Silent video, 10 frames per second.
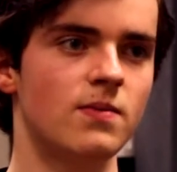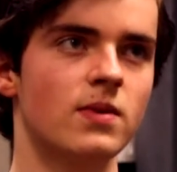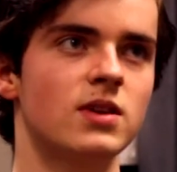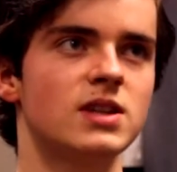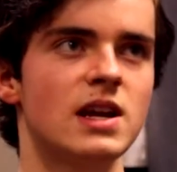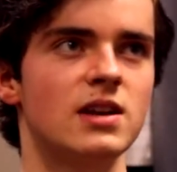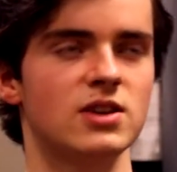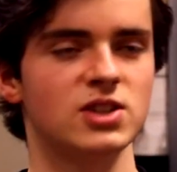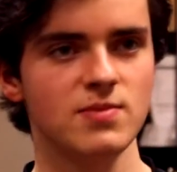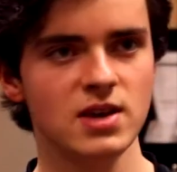stayed in the
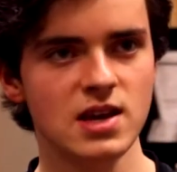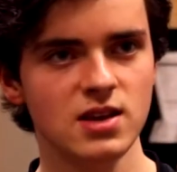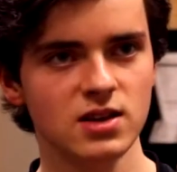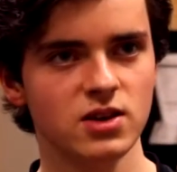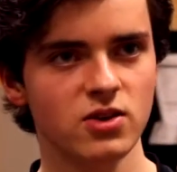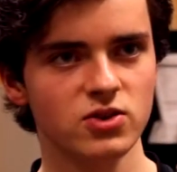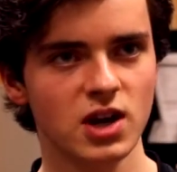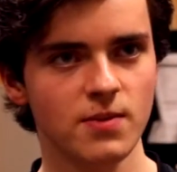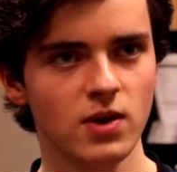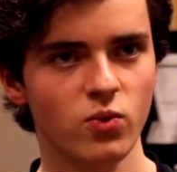same key the entire
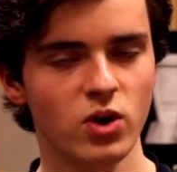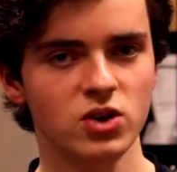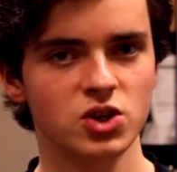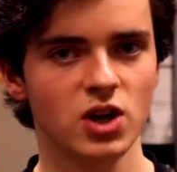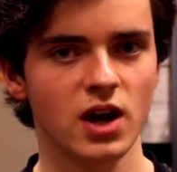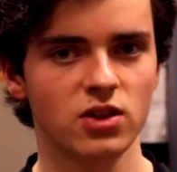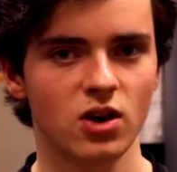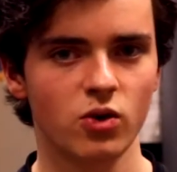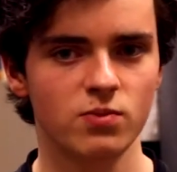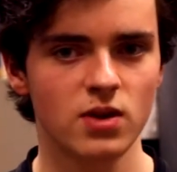time, which I
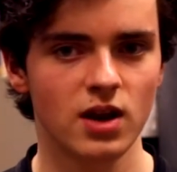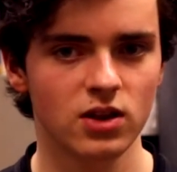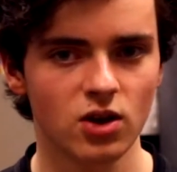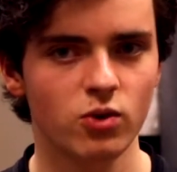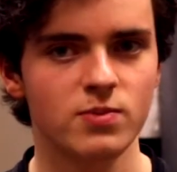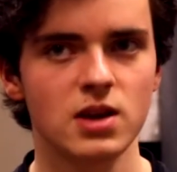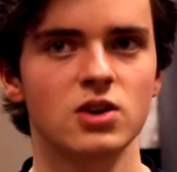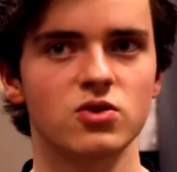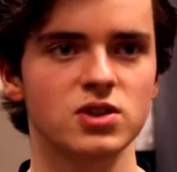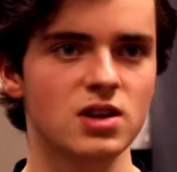thought it would be
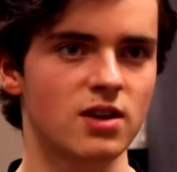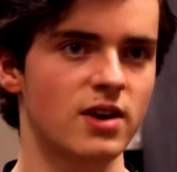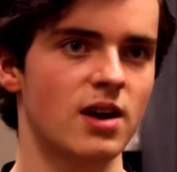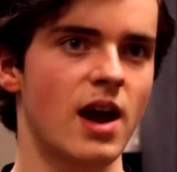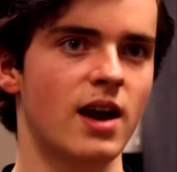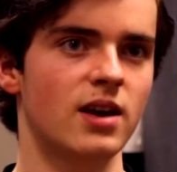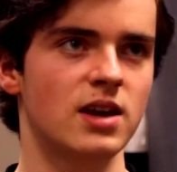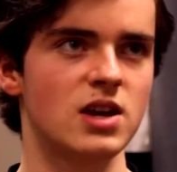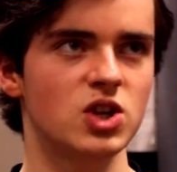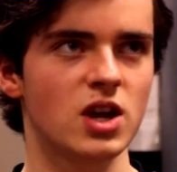interesting if I added a
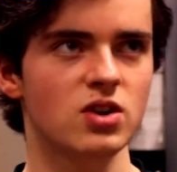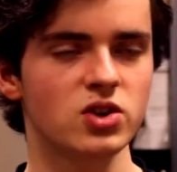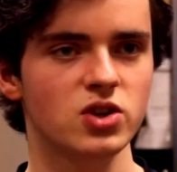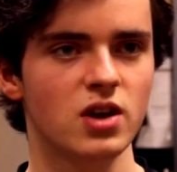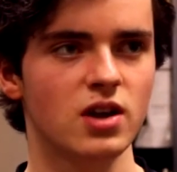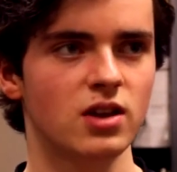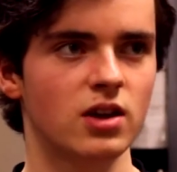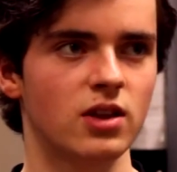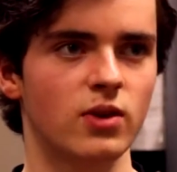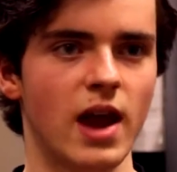key change. I thought
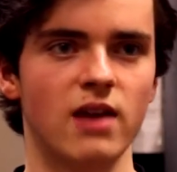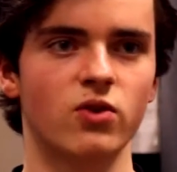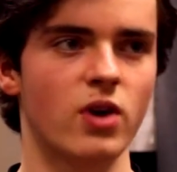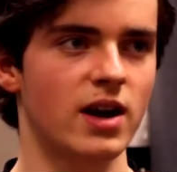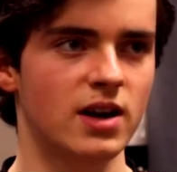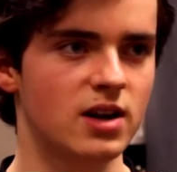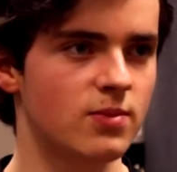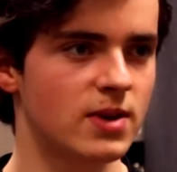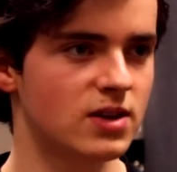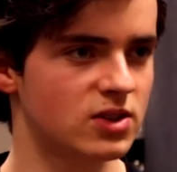that would add variety to the
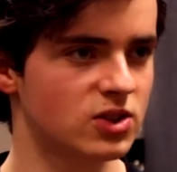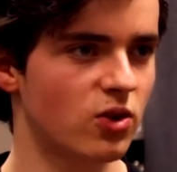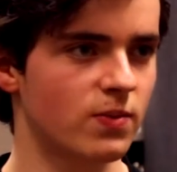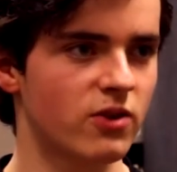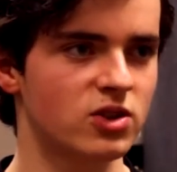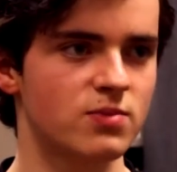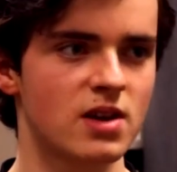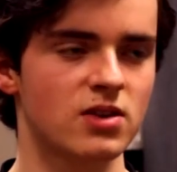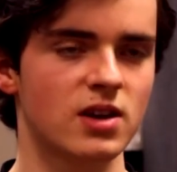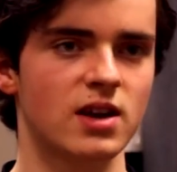piece. So that was a big
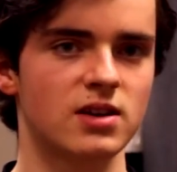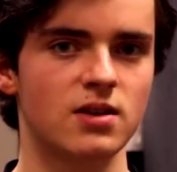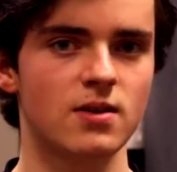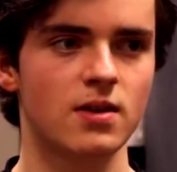thing I did.